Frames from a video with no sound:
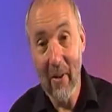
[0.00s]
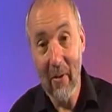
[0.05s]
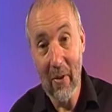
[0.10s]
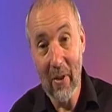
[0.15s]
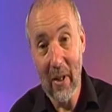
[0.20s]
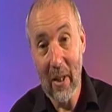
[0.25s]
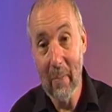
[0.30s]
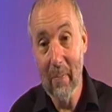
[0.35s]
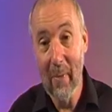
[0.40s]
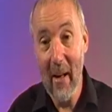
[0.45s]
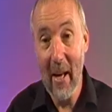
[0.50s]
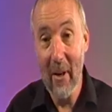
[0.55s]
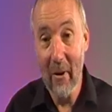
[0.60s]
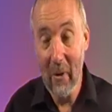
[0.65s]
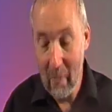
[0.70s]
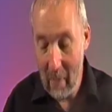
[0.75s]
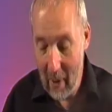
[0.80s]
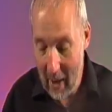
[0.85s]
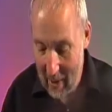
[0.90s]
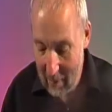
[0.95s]
up with this plan
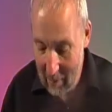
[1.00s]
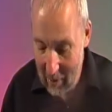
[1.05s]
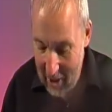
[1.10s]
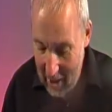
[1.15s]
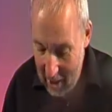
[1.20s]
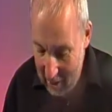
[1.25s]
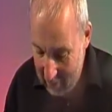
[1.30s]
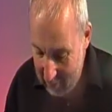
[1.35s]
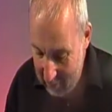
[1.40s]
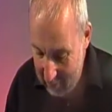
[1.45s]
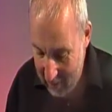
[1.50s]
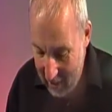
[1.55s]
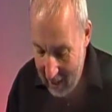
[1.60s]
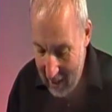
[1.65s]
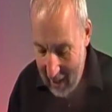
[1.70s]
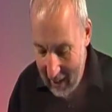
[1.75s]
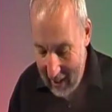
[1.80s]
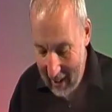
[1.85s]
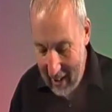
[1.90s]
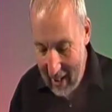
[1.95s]
all by himself.
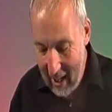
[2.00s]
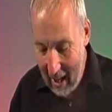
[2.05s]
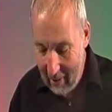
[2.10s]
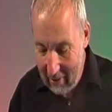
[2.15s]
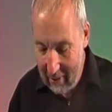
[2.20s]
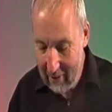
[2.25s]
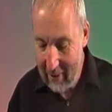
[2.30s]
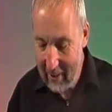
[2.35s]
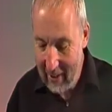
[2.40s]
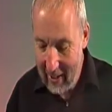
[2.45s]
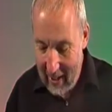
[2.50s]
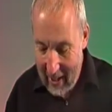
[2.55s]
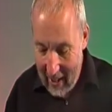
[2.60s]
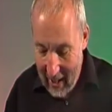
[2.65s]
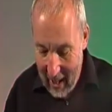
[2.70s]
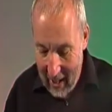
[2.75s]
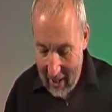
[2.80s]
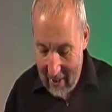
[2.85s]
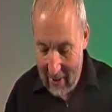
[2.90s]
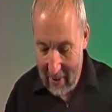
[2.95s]
I love
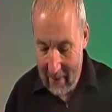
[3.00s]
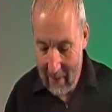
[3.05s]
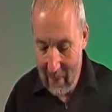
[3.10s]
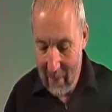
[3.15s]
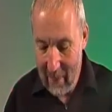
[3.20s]
Ehud.